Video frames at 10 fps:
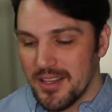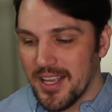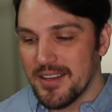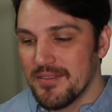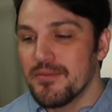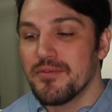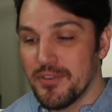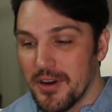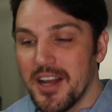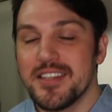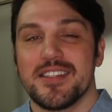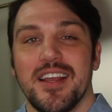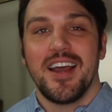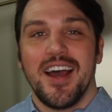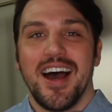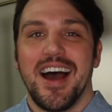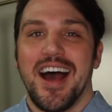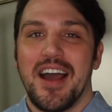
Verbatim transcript: Like for us, uh,